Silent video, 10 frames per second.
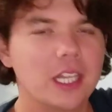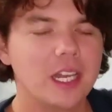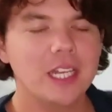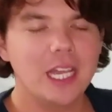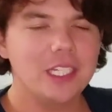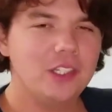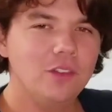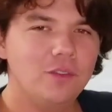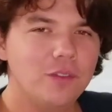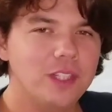Click on
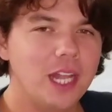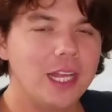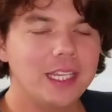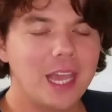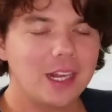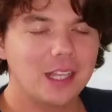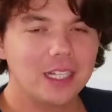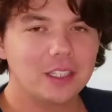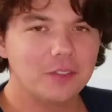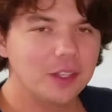1959
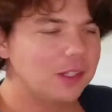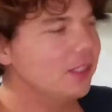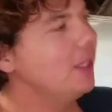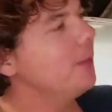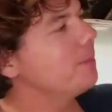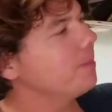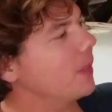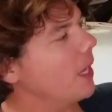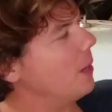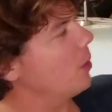Cadillac DeVille,
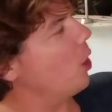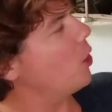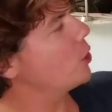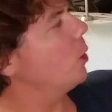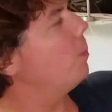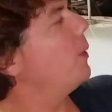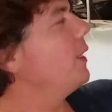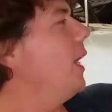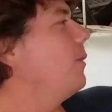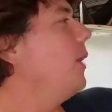and I'm going to also
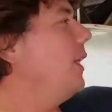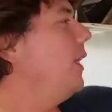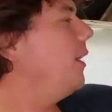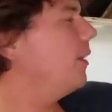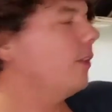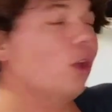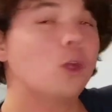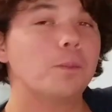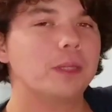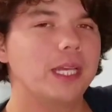put that right
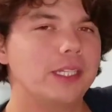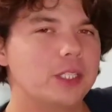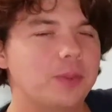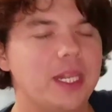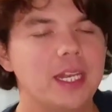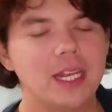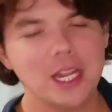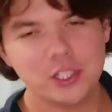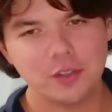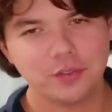here, the whole playlist. We
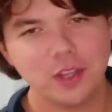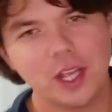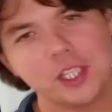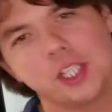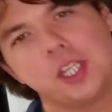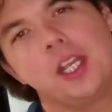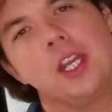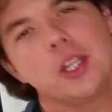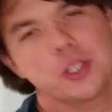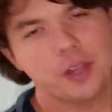did an engine
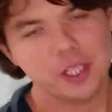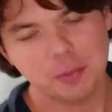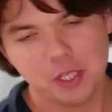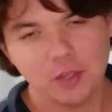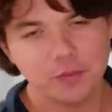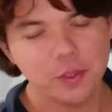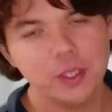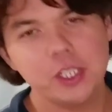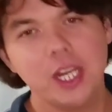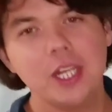flush, transmission
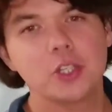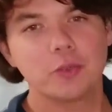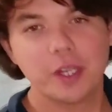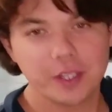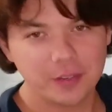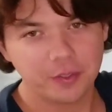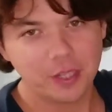fluid change, rear